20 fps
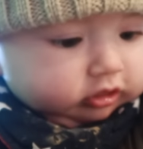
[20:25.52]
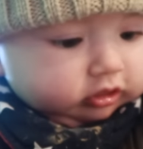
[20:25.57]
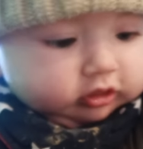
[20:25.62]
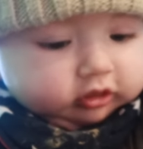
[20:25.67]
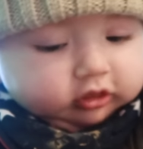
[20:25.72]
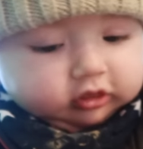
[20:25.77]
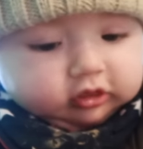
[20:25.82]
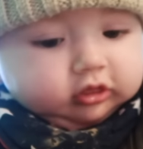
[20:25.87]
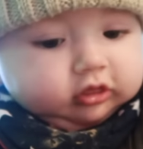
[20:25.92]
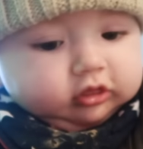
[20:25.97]

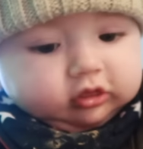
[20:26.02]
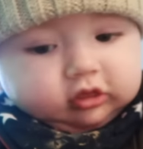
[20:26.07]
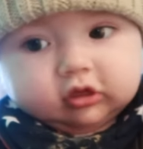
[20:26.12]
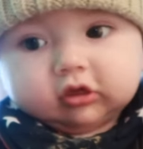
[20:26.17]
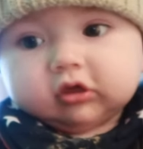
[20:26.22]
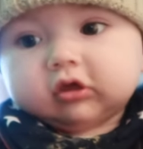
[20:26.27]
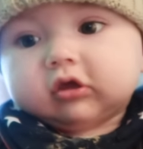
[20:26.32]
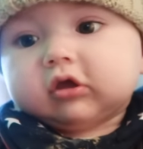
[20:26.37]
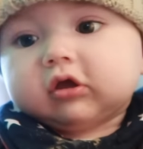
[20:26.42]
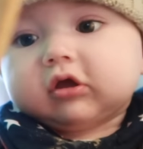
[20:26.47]
Oh, what's
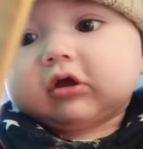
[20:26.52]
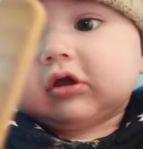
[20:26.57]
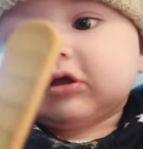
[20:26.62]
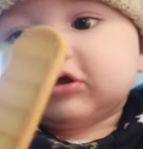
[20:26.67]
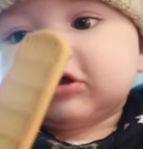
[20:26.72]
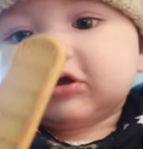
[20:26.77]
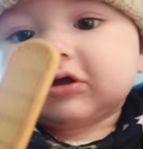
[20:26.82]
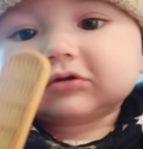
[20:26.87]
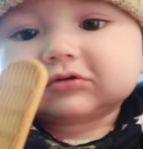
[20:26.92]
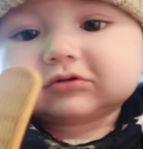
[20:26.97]

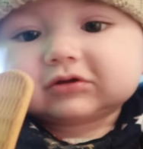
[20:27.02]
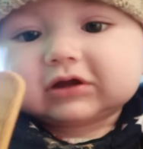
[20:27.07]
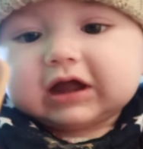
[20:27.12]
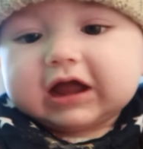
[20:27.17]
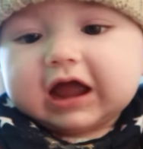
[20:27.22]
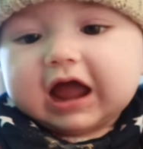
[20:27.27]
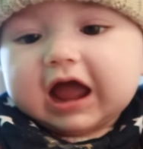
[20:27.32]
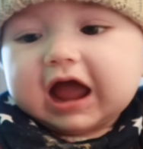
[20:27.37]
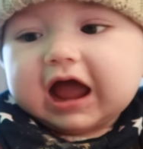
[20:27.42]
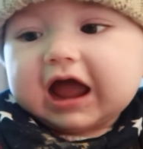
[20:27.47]
this?
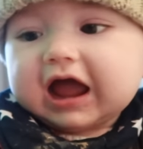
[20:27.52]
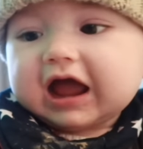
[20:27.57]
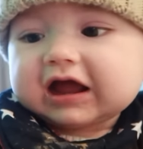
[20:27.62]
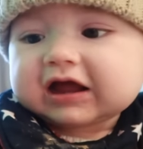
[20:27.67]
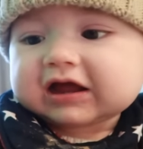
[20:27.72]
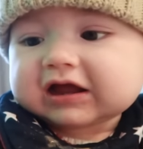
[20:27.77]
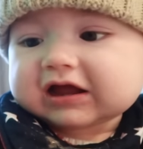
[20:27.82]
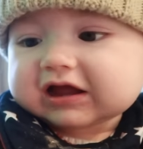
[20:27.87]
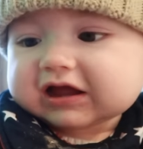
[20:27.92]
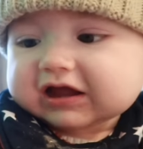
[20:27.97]
Say
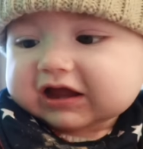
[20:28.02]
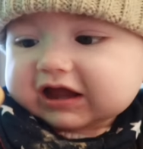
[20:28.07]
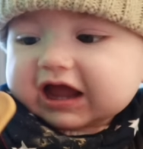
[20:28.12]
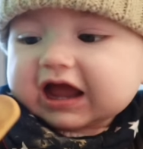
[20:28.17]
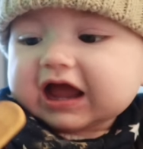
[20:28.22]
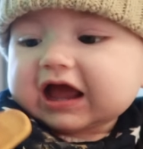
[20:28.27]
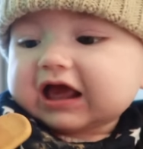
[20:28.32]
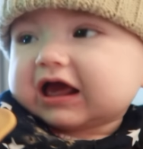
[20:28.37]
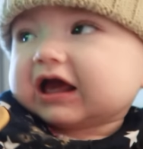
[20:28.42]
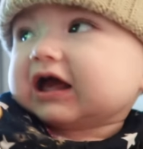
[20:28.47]
ta.
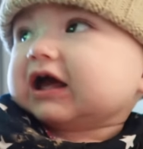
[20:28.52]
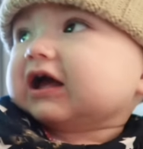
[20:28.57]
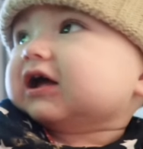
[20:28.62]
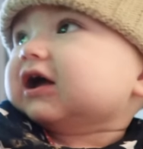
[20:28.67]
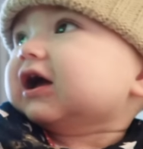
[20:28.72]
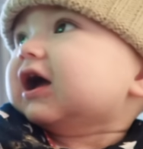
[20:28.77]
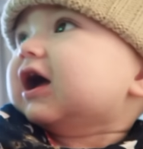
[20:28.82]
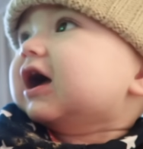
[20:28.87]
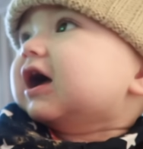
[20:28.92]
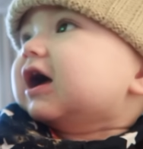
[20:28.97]

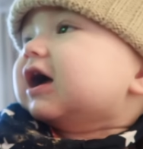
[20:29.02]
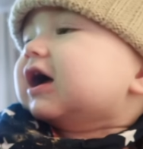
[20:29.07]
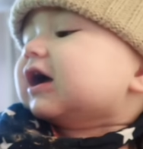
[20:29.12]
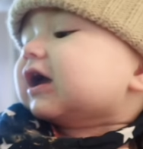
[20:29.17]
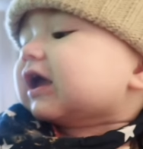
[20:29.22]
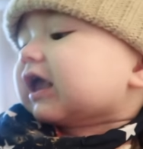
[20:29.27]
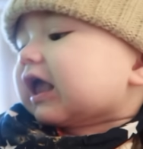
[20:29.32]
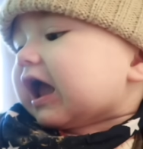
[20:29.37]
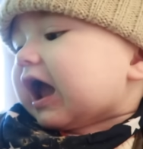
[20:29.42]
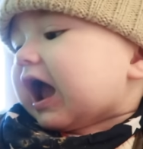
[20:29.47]

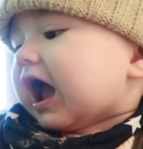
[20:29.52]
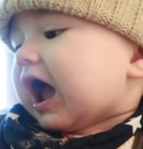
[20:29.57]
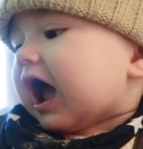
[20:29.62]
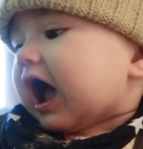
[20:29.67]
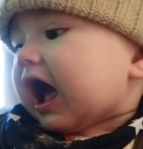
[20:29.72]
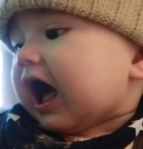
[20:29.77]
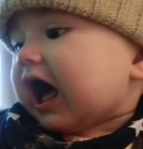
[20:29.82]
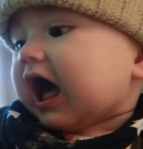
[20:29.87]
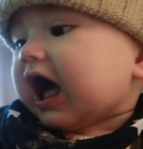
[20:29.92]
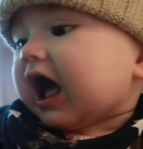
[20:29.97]

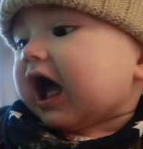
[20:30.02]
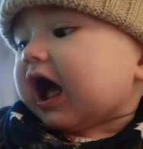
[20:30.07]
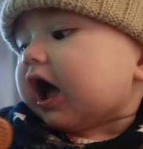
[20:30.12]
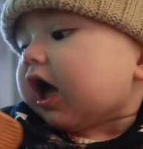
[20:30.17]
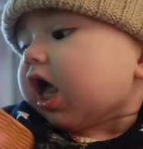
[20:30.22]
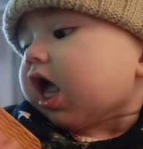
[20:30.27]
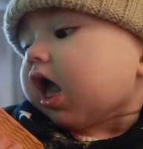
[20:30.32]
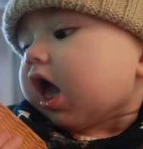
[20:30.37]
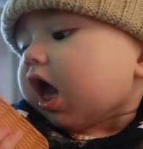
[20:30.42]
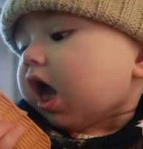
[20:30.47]
Ta.
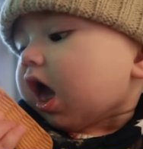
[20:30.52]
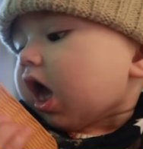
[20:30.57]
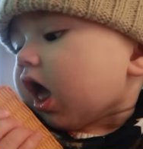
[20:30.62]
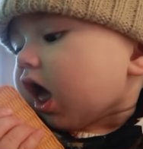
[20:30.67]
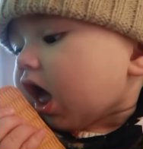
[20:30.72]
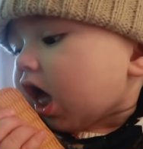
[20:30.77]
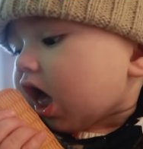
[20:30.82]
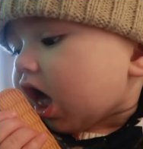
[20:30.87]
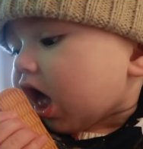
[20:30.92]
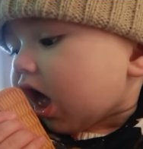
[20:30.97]
Good
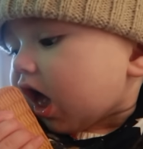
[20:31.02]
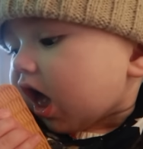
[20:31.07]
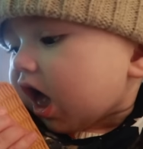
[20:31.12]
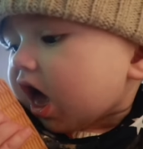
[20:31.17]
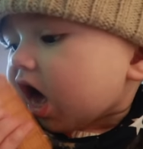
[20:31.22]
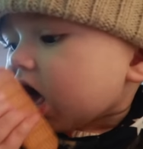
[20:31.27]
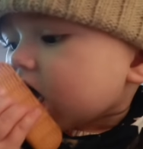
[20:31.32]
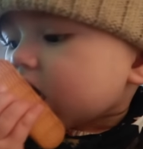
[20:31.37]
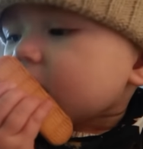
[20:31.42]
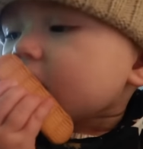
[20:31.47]

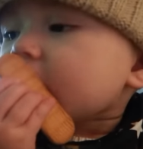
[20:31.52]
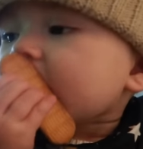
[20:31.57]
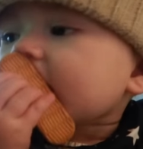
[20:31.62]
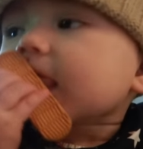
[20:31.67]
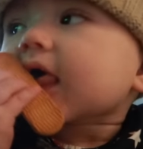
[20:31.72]
boy.